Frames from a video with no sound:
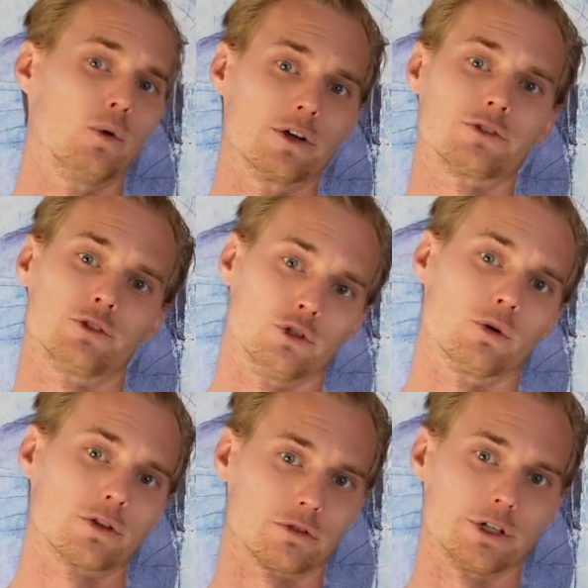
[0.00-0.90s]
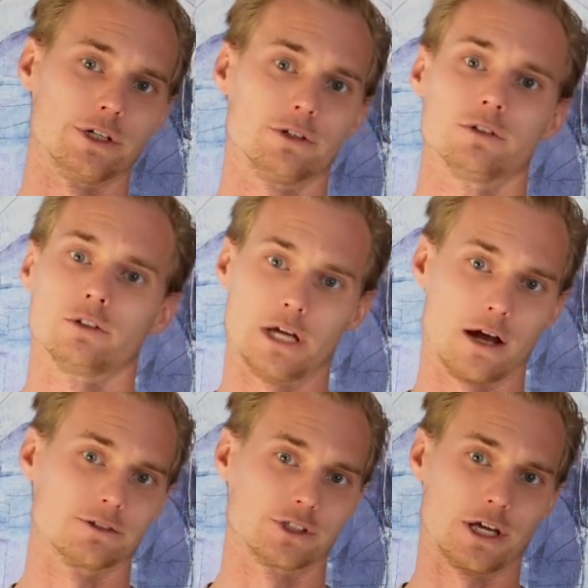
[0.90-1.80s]
with two or three
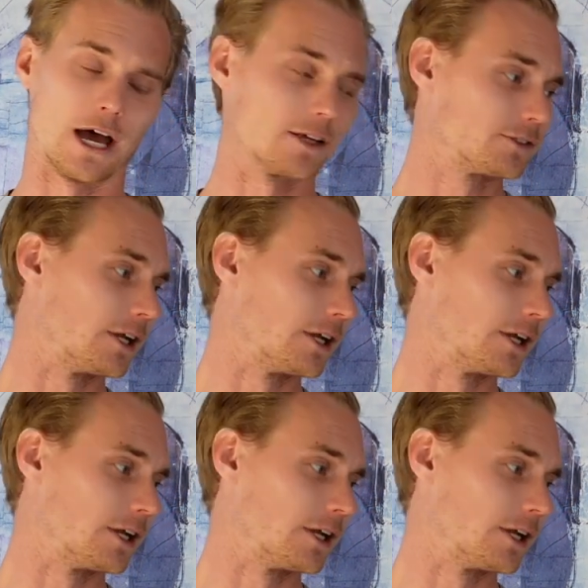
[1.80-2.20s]
gallons of gas.